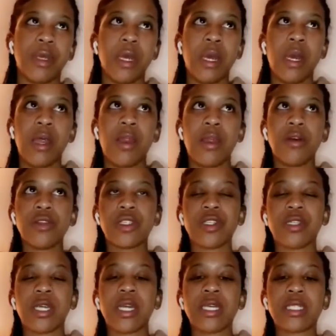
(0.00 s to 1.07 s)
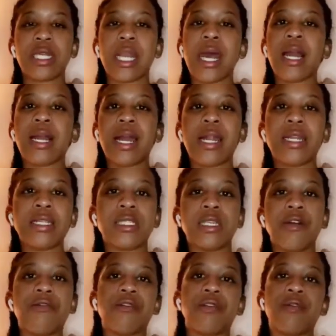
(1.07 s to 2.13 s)
those are things that I kind of
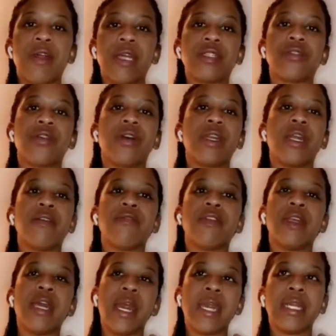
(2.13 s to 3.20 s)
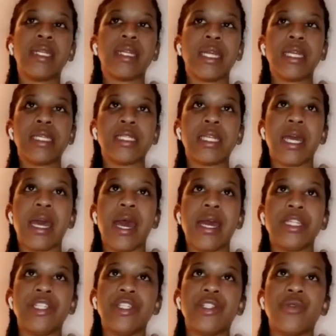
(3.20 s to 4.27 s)
self-reflect on every day and things that I
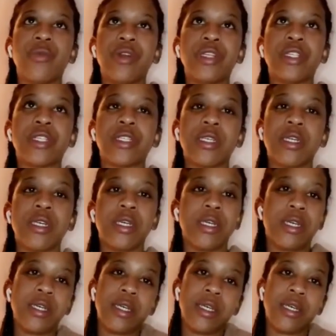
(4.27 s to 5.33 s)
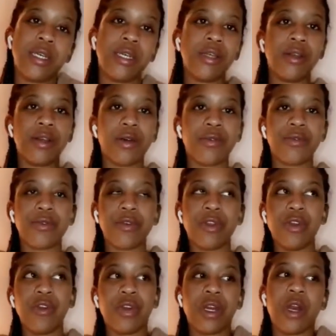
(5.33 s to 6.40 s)
just wish, you know,
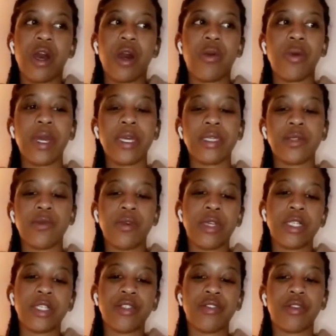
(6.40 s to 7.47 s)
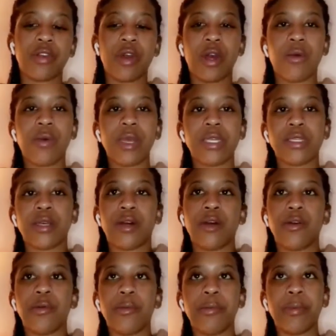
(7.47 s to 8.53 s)
you can always wish, you can always
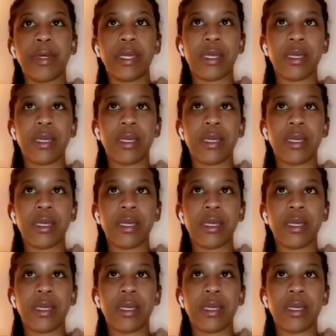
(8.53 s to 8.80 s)
hope, but